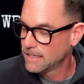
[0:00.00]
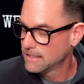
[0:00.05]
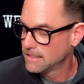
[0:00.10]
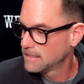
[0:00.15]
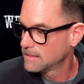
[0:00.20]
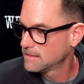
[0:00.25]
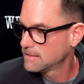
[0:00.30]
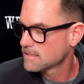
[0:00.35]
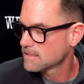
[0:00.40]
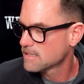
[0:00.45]

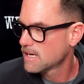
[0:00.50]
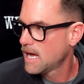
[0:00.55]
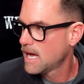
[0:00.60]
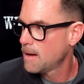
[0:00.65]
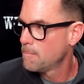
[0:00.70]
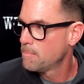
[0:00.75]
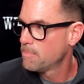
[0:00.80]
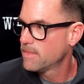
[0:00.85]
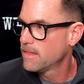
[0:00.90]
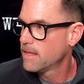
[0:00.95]
good at this.
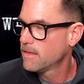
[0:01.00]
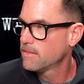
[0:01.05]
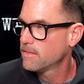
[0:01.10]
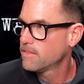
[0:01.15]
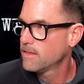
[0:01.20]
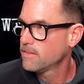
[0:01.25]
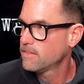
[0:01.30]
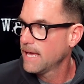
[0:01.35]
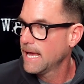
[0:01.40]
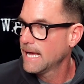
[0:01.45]

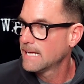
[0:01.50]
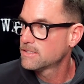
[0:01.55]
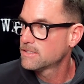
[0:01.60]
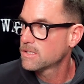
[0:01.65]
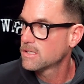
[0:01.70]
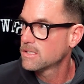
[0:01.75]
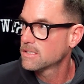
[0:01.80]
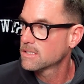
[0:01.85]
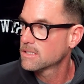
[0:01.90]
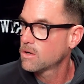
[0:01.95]
The answer
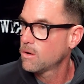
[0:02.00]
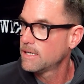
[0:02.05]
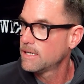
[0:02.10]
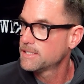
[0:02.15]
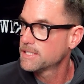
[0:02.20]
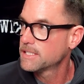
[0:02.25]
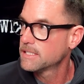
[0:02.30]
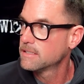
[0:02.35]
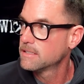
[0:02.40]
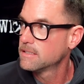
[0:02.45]
to the
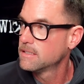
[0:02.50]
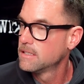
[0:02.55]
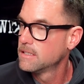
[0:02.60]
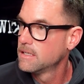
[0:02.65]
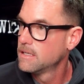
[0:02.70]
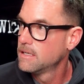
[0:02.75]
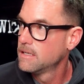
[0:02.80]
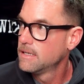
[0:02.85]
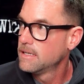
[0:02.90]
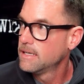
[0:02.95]
question
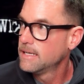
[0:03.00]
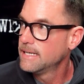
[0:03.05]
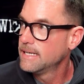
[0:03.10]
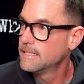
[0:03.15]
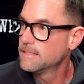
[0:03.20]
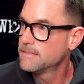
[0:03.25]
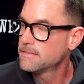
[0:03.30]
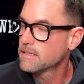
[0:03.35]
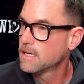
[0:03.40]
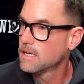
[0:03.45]

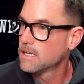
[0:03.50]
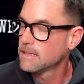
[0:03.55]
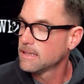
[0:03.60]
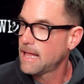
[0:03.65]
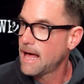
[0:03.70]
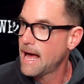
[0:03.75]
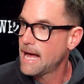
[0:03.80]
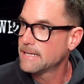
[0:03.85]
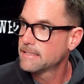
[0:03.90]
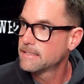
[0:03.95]
is a
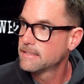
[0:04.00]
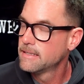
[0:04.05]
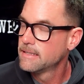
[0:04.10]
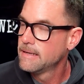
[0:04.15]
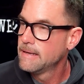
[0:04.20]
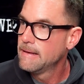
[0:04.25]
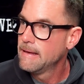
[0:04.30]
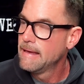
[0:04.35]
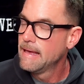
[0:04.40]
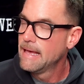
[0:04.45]
lot.
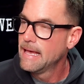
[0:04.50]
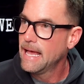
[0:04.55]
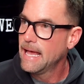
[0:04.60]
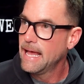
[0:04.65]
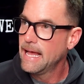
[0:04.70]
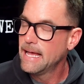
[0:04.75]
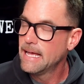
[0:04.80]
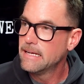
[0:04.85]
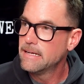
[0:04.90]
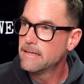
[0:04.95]

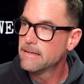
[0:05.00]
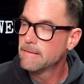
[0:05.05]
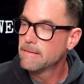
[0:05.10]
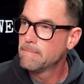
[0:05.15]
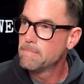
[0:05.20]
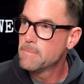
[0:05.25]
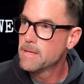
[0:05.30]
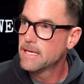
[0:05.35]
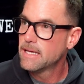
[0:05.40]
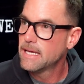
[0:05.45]
And
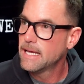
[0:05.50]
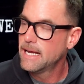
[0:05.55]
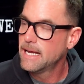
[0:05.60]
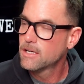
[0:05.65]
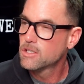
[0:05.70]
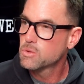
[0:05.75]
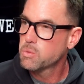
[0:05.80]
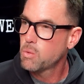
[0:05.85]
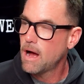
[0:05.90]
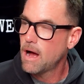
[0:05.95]

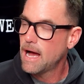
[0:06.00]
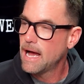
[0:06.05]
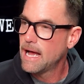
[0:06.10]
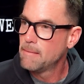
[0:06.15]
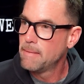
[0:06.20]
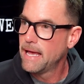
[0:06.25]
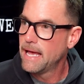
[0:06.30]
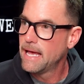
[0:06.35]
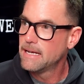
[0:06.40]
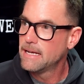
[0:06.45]
here's why,
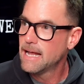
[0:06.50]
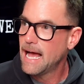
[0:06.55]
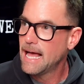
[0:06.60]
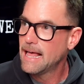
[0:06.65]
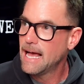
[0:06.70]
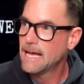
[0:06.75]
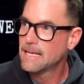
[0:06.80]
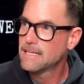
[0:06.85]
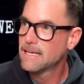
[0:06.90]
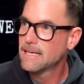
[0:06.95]
man.
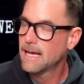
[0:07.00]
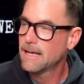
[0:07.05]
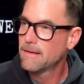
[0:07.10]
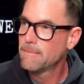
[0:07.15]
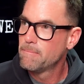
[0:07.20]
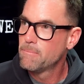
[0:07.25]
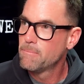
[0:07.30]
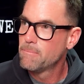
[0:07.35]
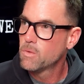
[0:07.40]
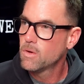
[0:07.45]

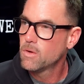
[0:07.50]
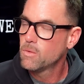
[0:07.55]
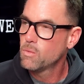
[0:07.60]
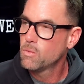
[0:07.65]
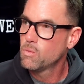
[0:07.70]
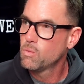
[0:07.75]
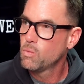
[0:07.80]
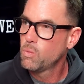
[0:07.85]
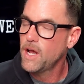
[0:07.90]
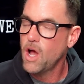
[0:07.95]

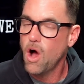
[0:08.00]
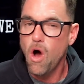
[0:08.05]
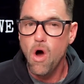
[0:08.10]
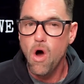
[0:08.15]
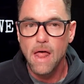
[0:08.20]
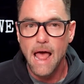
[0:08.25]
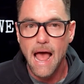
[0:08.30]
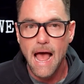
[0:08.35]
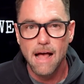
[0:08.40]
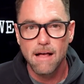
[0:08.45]
We all
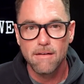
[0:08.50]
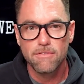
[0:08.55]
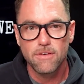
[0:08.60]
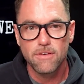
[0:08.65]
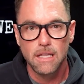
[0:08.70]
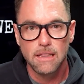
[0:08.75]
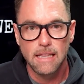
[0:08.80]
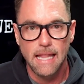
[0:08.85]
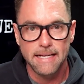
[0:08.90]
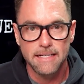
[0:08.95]
have
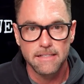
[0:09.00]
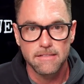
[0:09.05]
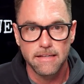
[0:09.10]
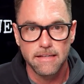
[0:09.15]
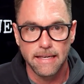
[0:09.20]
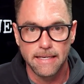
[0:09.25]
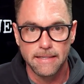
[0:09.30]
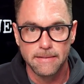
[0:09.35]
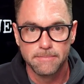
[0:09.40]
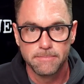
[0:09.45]
a
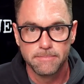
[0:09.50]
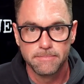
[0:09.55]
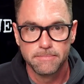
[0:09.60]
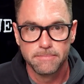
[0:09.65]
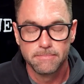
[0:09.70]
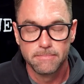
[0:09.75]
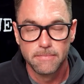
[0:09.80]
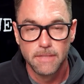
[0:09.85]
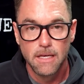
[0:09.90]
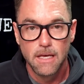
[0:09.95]
legacy,
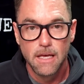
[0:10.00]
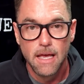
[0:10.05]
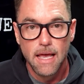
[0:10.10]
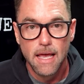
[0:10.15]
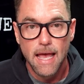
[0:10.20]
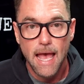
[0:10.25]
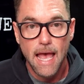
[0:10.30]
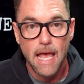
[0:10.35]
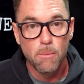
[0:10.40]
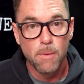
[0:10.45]

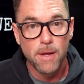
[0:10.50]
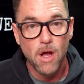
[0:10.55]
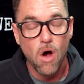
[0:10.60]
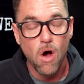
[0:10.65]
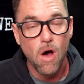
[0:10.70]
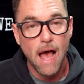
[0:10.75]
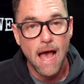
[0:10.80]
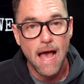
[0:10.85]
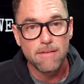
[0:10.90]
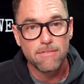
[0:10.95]
and we all
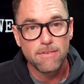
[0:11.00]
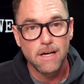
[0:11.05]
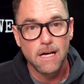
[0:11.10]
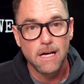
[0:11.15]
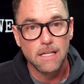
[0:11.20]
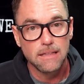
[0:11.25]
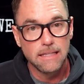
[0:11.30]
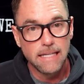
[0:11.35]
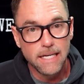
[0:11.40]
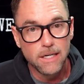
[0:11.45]
have
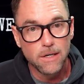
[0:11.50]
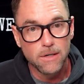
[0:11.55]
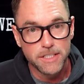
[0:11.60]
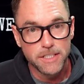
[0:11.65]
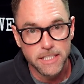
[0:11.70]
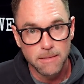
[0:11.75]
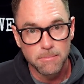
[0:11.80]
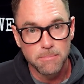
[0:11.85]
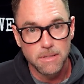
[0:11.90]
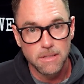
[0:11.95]
a
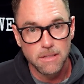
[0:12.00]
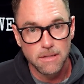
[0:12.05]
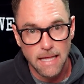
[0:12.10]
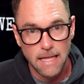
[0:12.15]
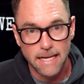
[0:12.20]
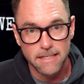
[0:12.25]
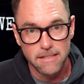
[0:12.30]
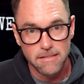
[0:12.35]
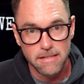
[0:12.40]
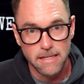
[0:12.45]
leadership
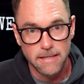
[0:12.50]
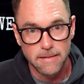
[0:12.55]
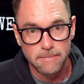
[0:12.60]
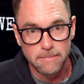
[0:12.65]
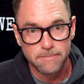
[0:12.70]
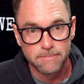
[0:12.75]
legacy.